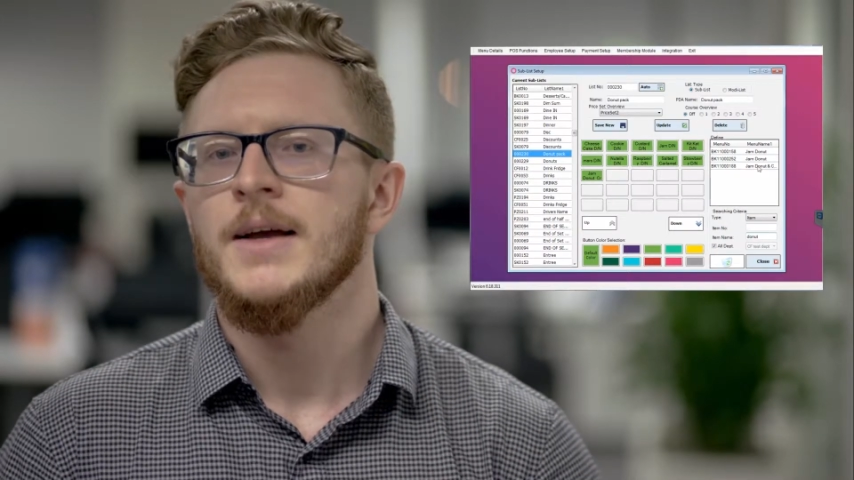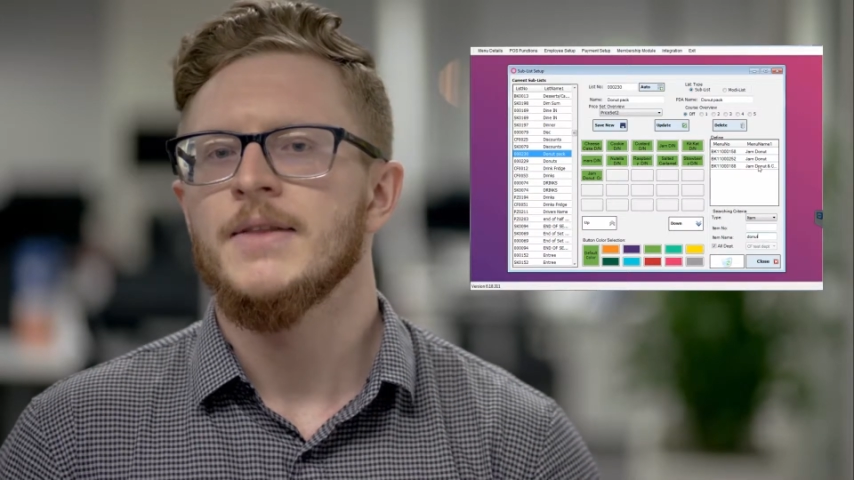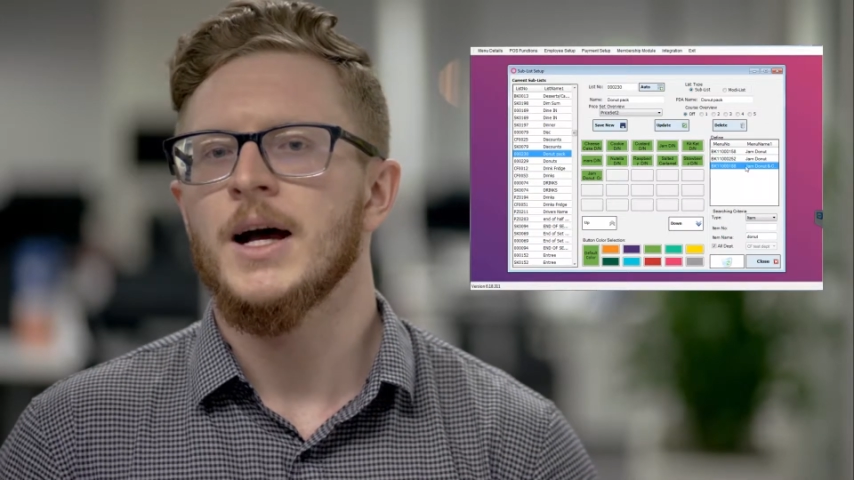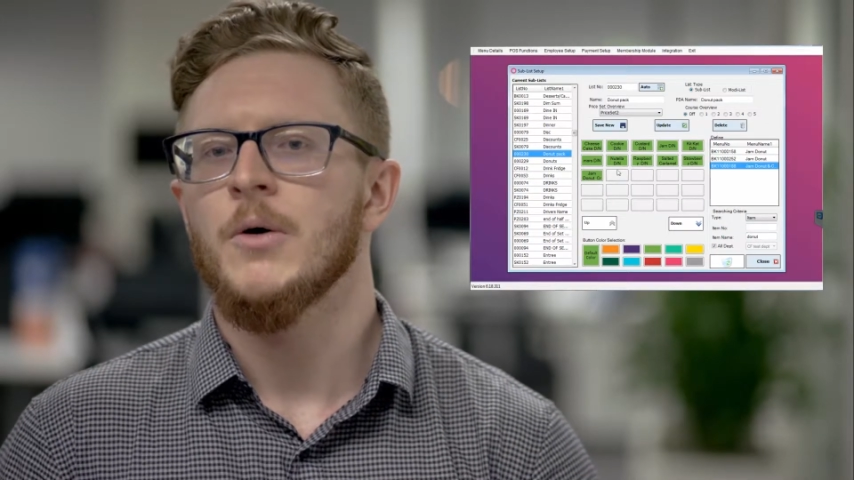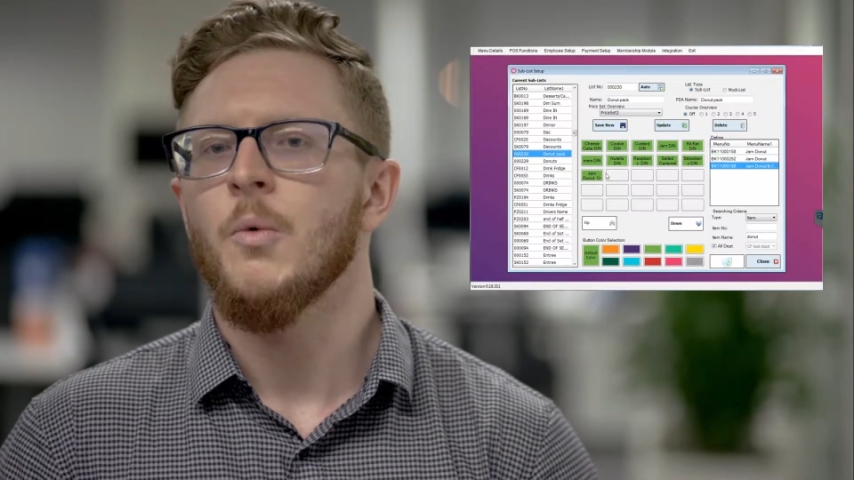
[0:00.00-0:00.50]

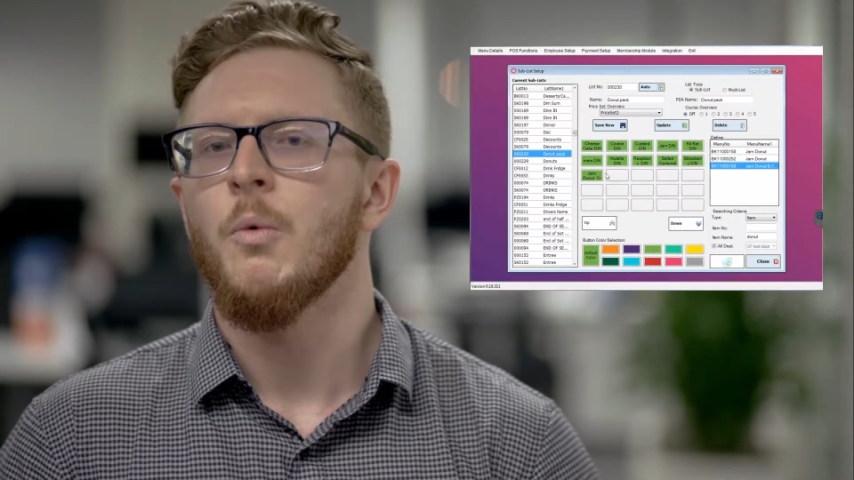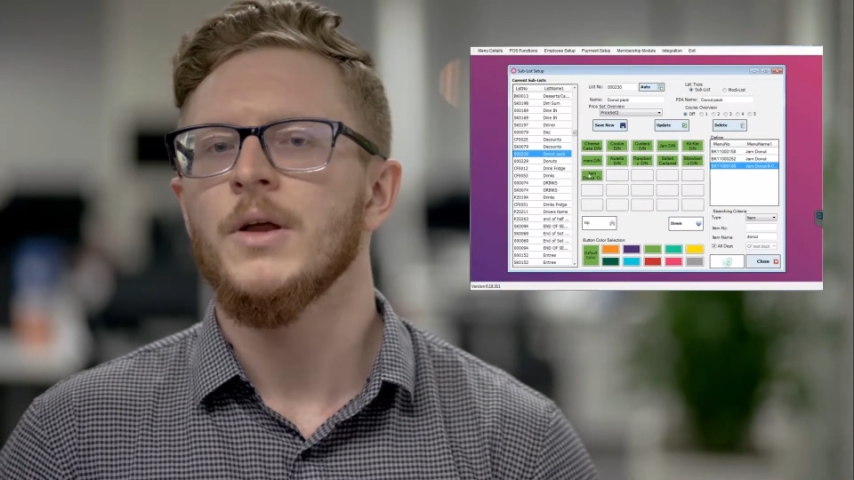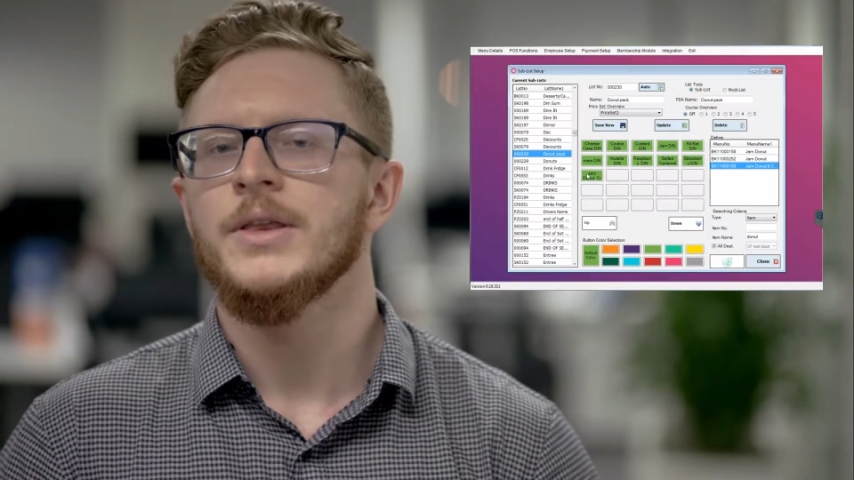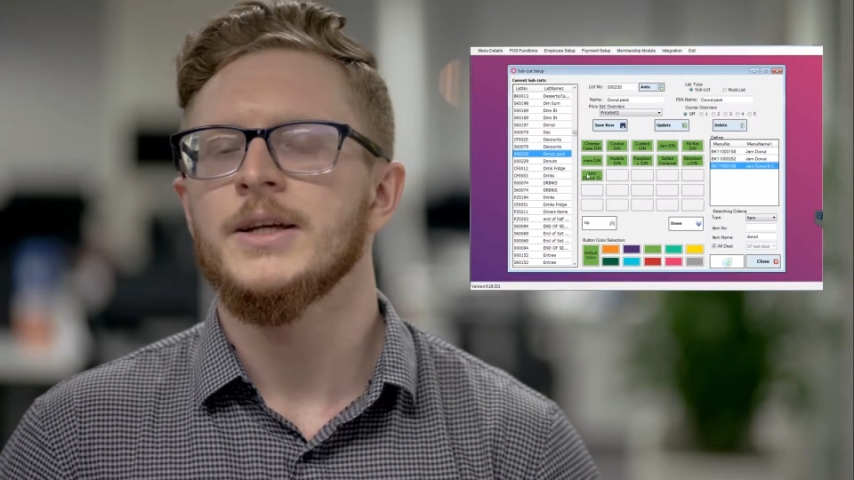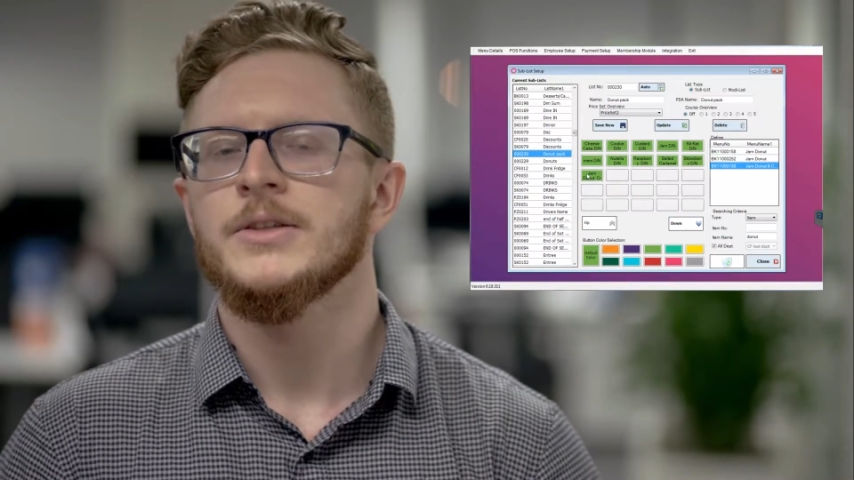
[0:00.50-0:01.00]
Now,
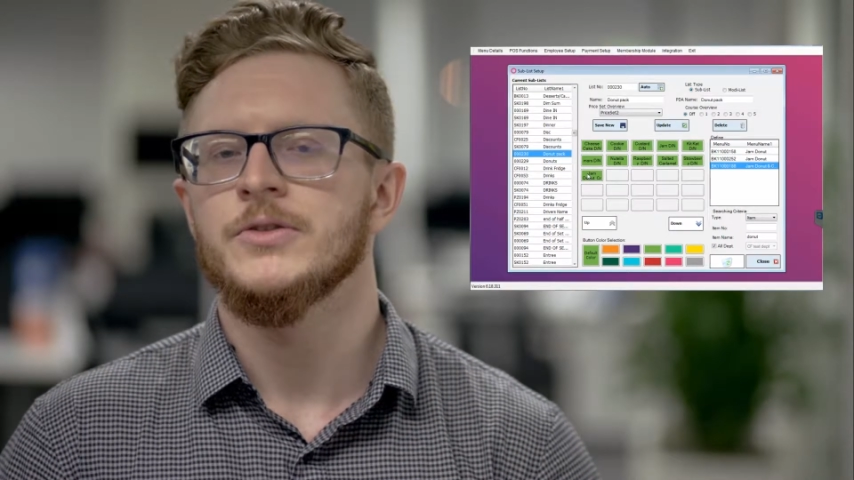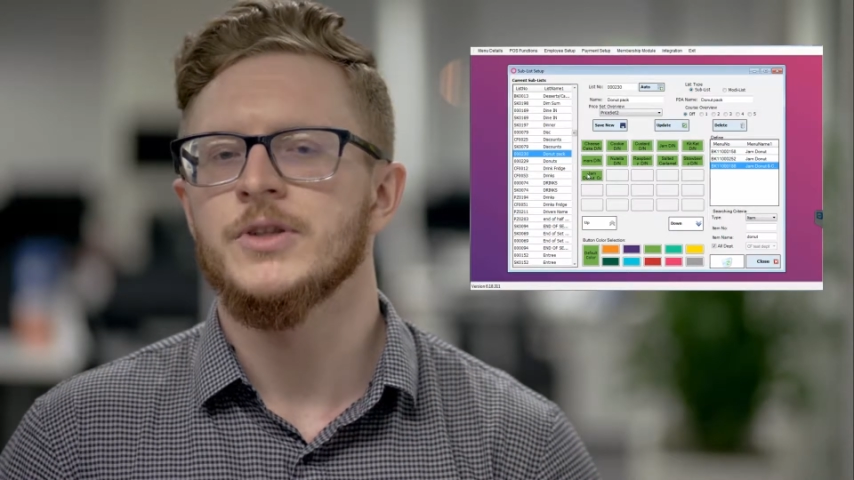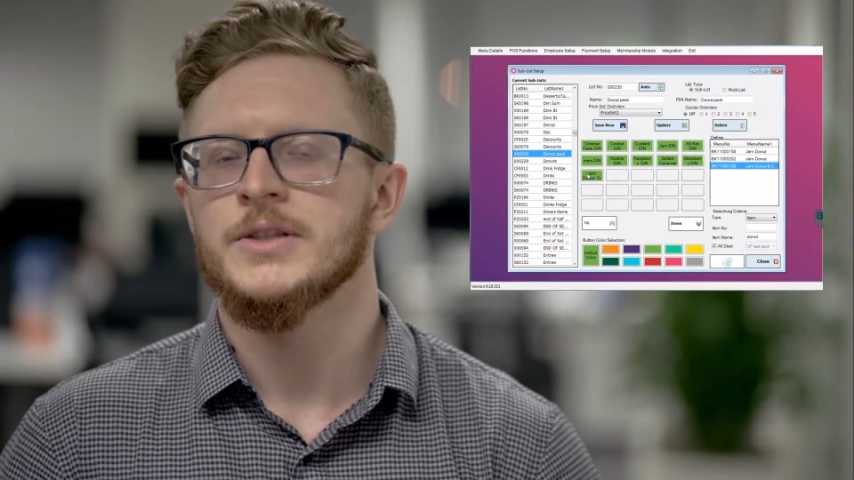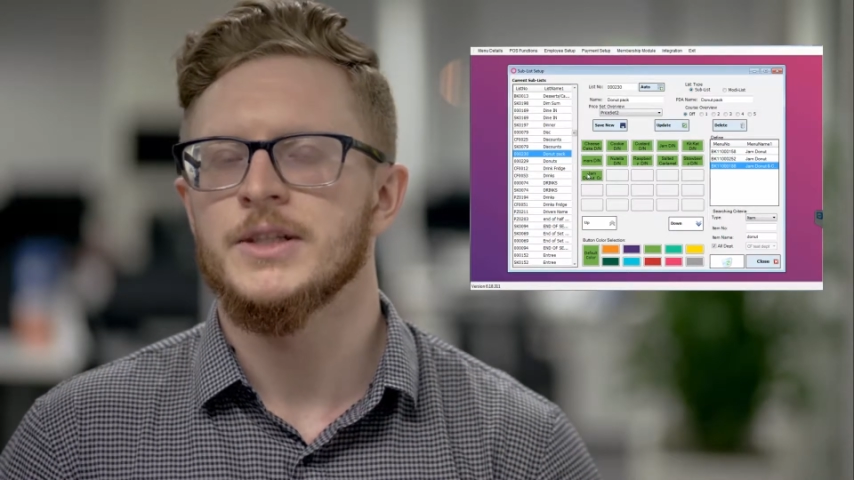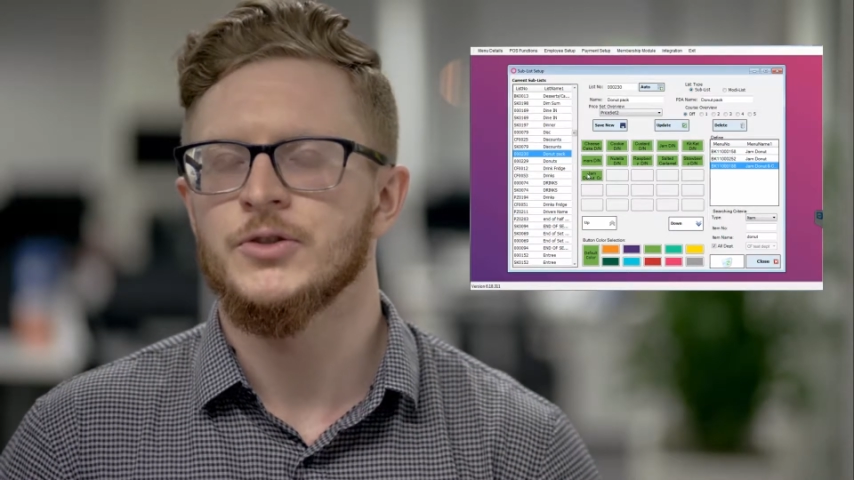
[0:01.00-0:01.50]
one thing to
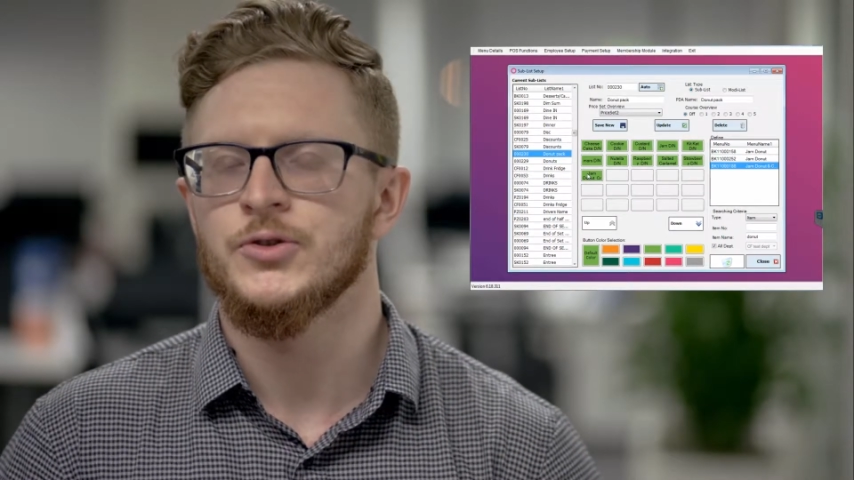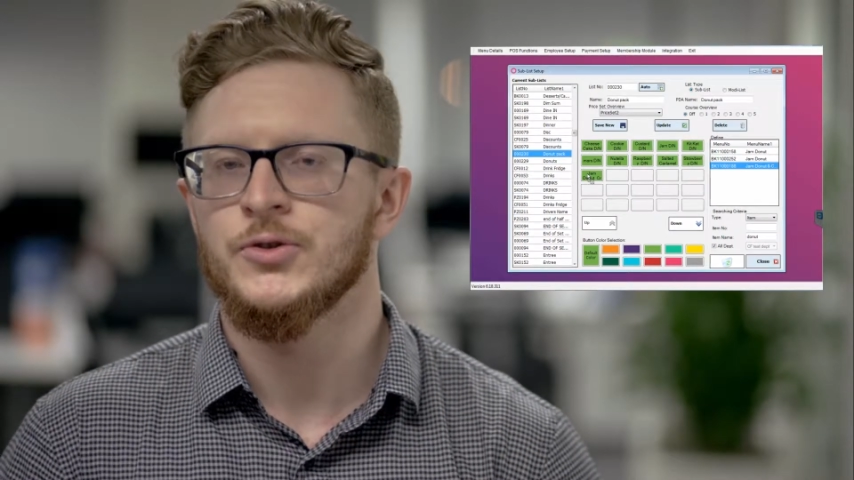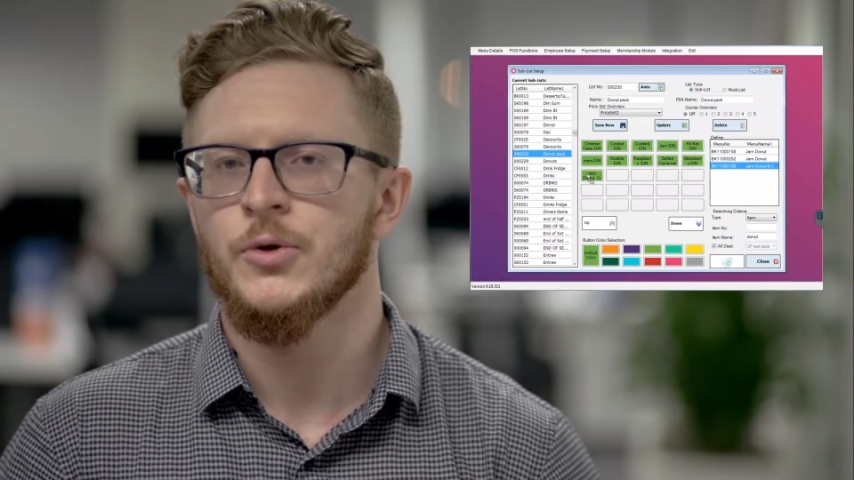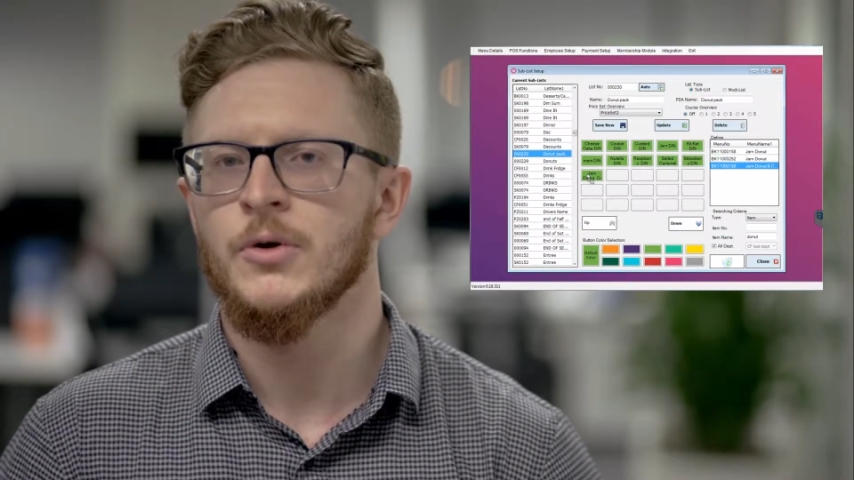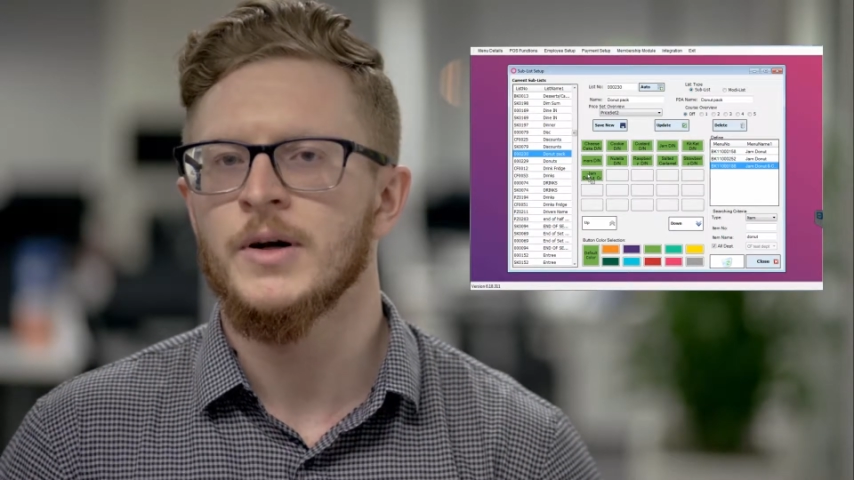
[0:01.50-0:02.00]
just
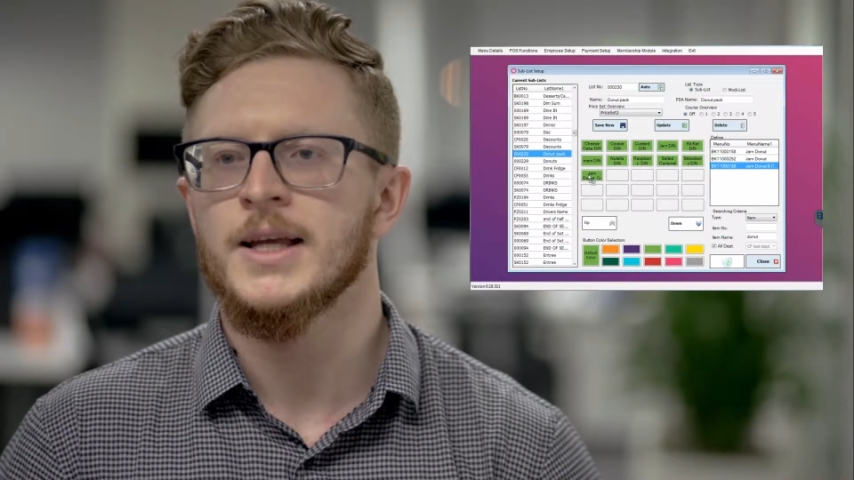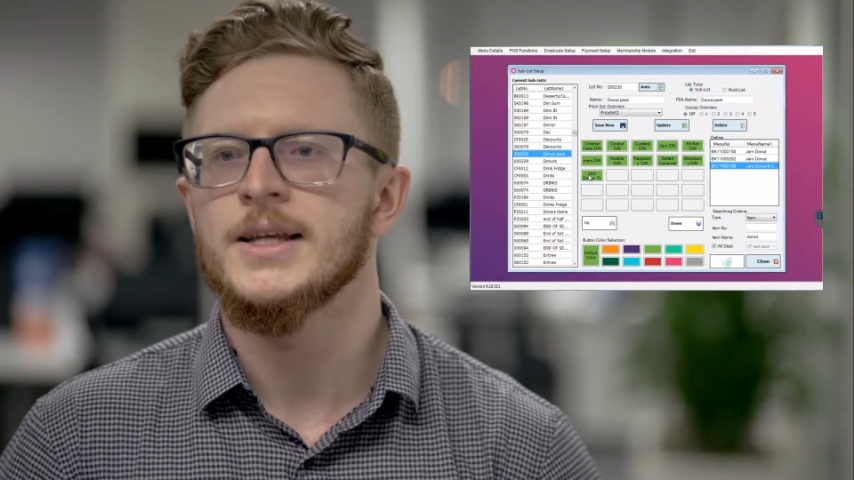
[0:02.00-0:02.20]
ensure